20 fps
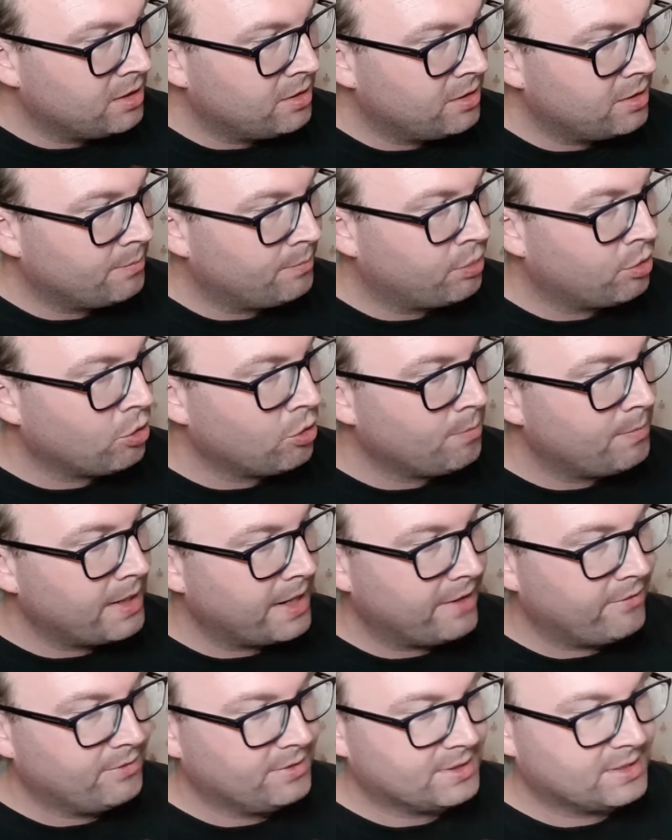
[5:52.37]
The
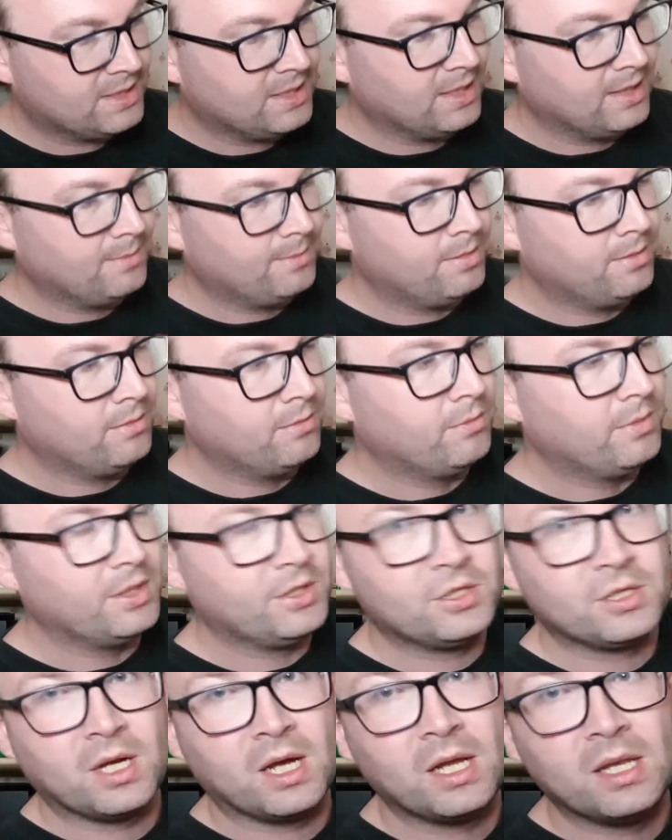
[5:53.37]
Pallbearers Club,
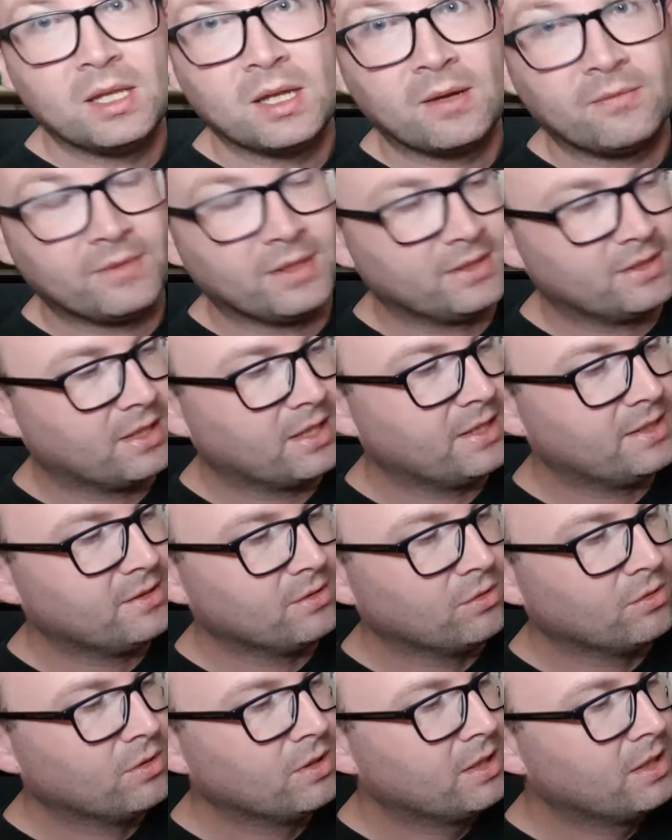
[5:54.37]
which I love the
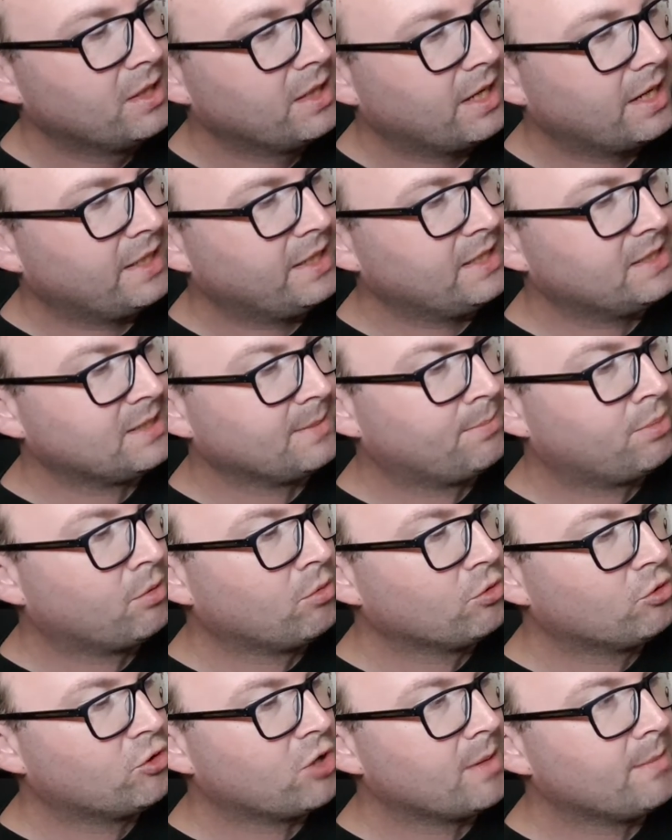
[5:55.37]
title. And it's a
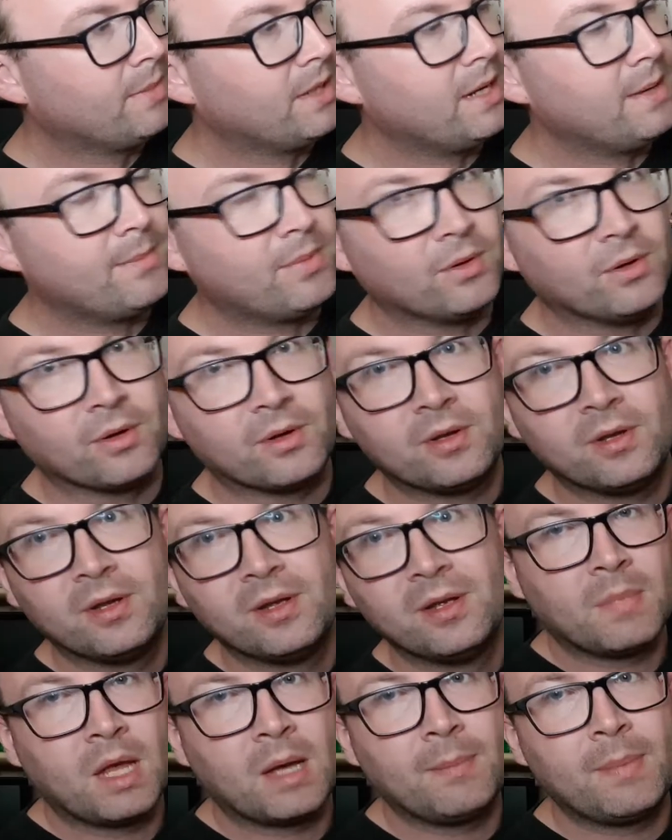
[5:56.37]
Paul Tremblay book.
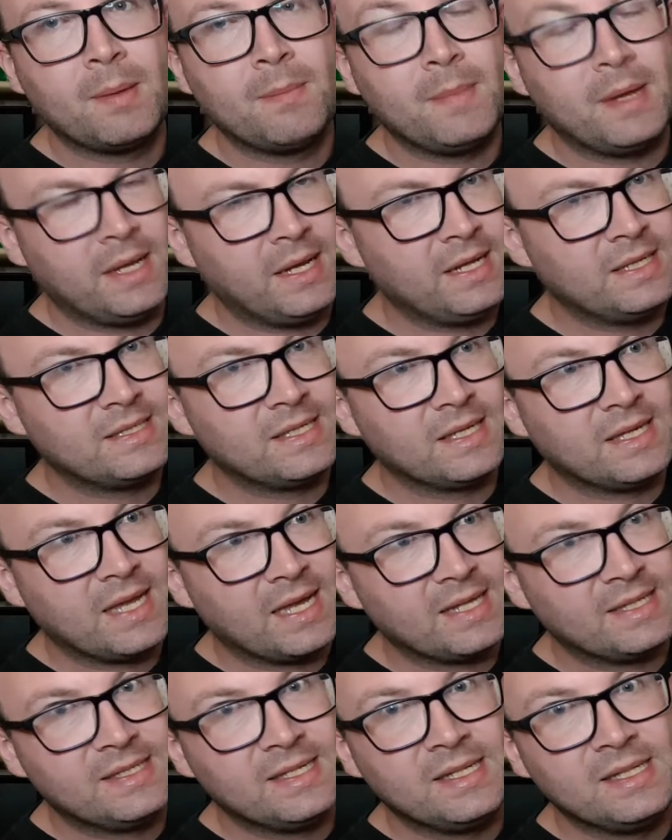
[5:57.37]
I've been meaning to
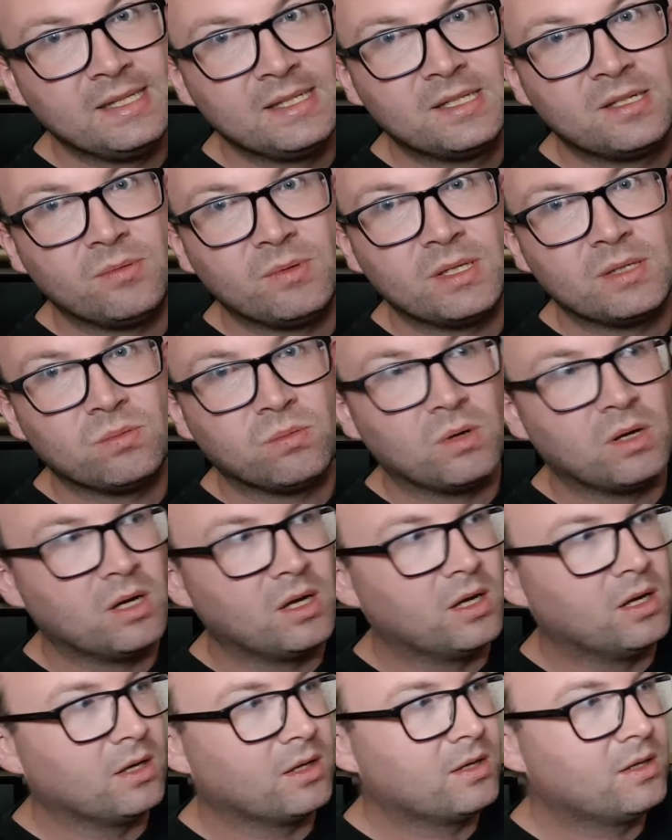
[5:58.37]
get into his
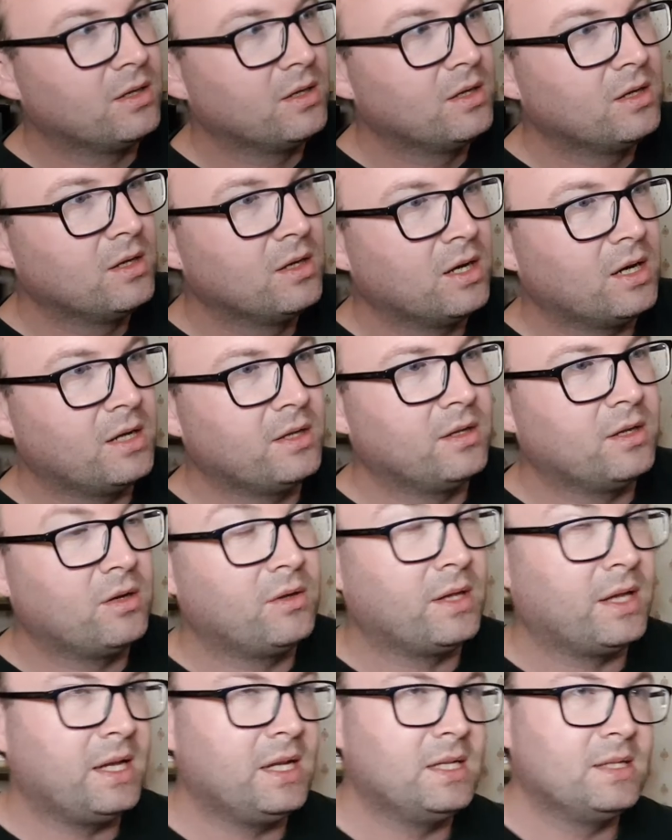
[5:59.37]
work. I know
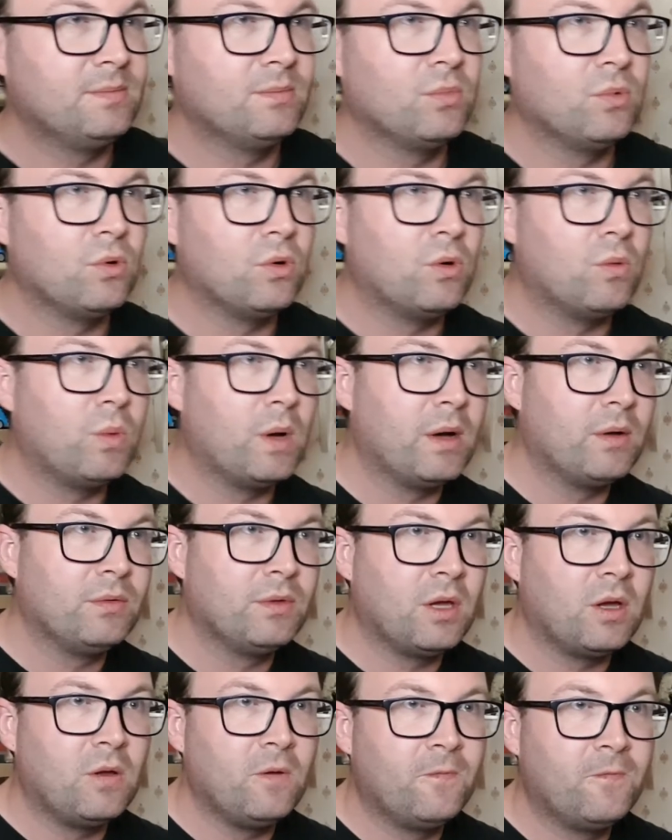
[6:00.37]
that he's more well
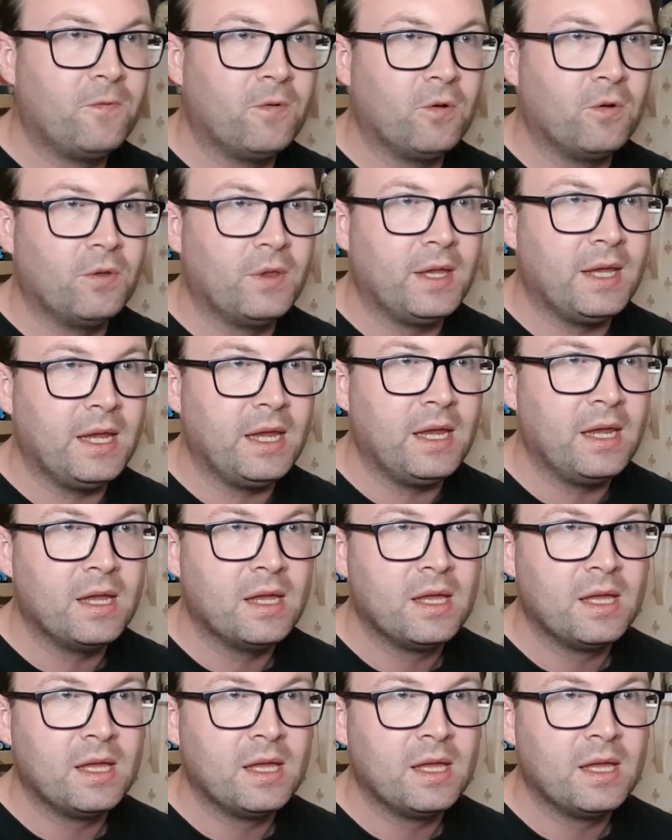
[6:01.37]
known for the